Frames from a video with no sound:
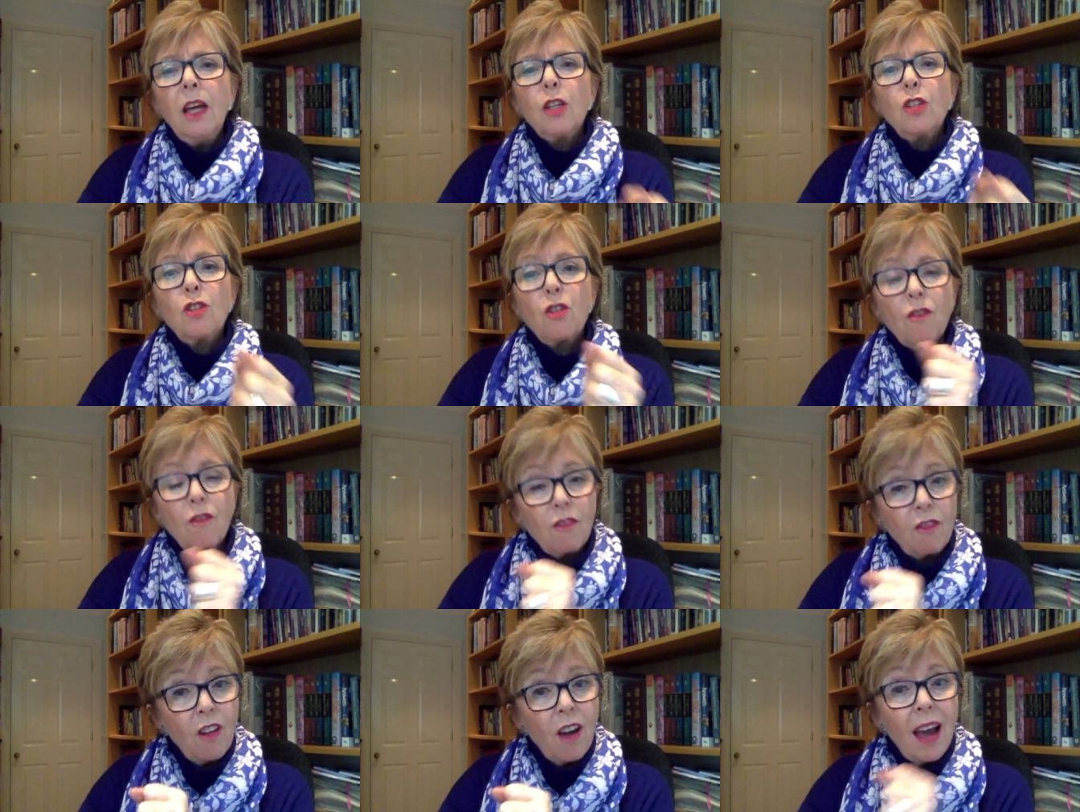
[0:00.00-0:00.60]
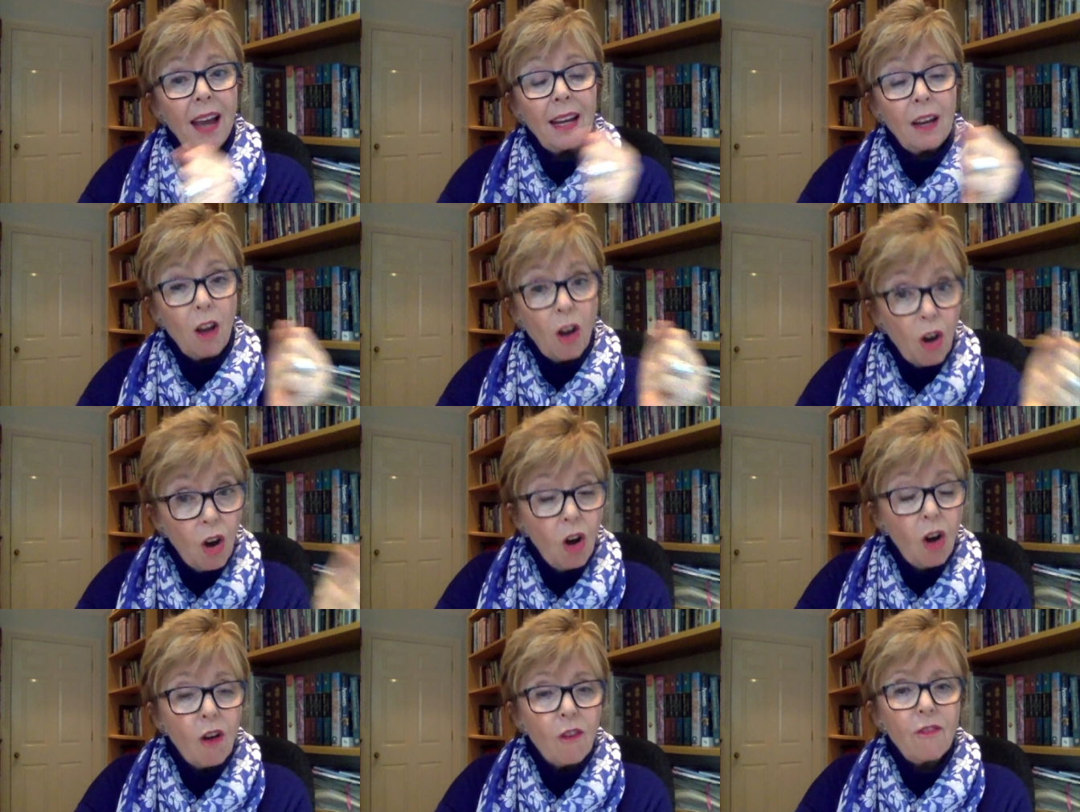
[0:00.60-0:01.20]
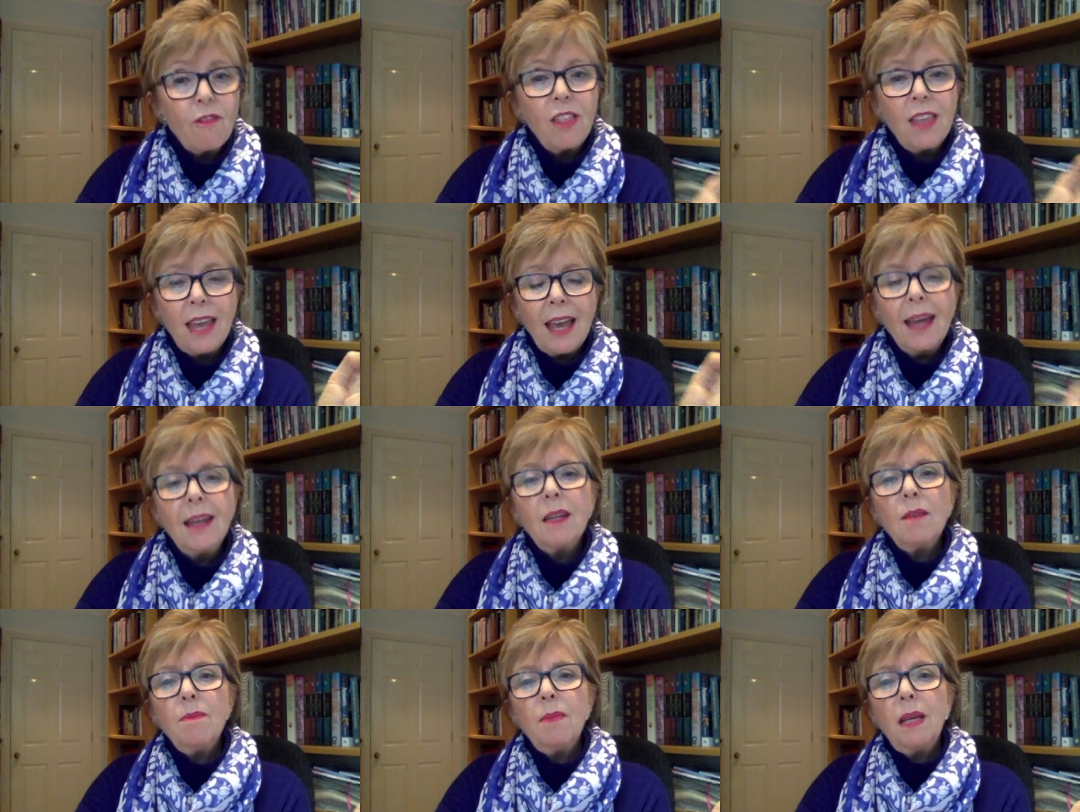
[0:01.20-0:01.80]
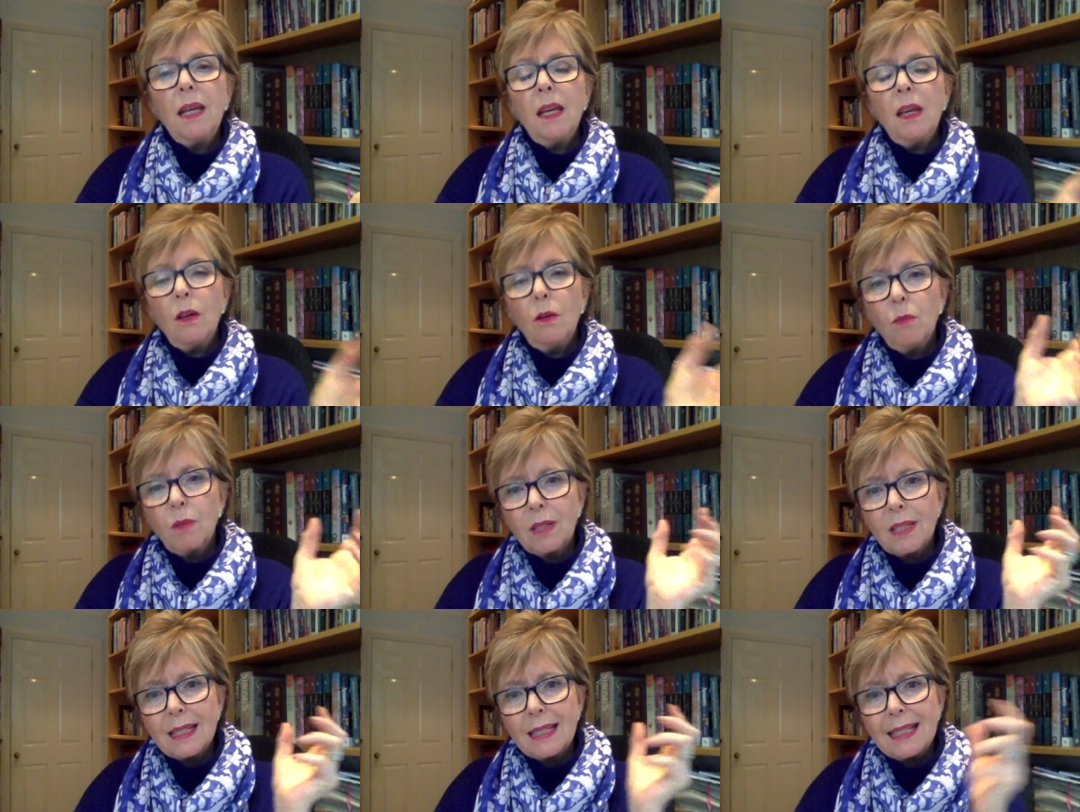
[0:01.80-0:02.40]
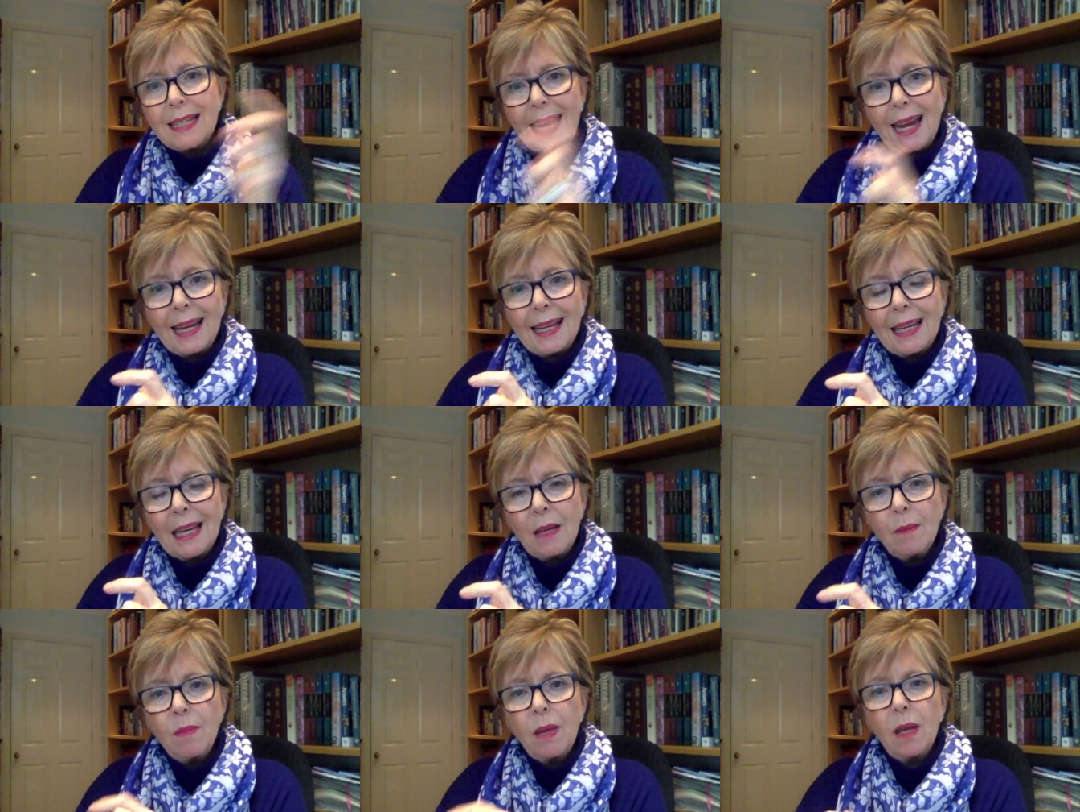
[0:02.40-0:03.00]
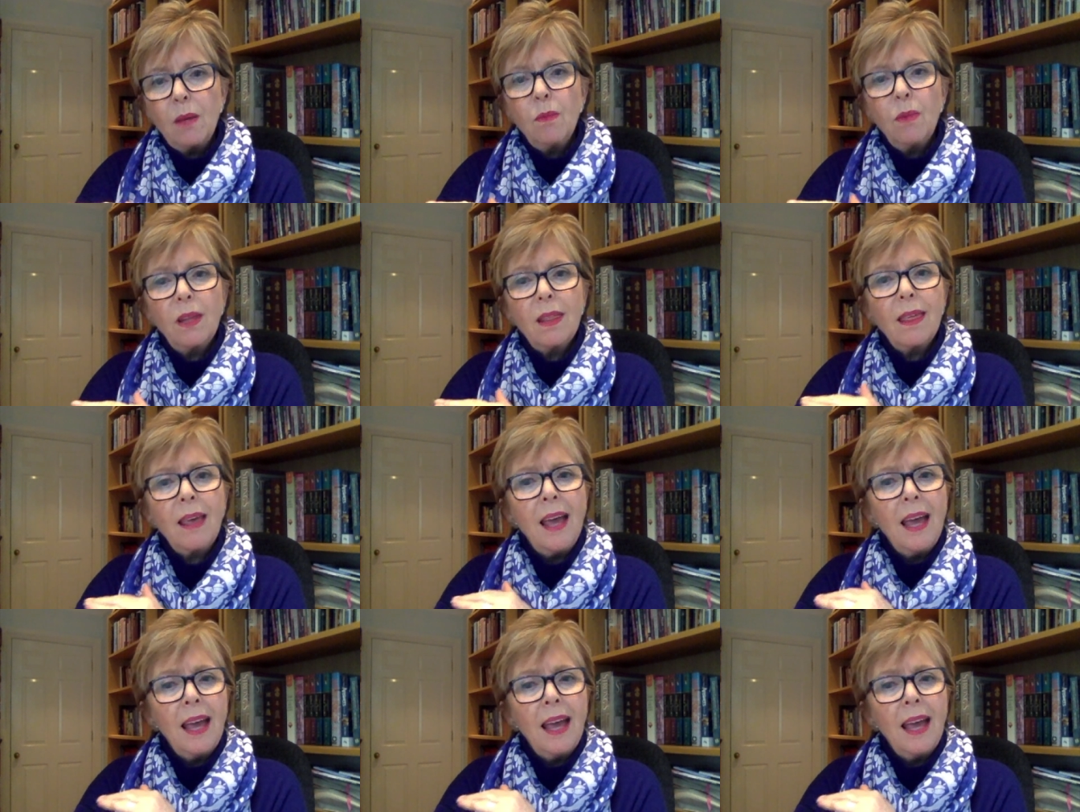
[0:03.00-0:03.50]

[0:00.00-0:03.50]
to fight off the enemy who was attacking me with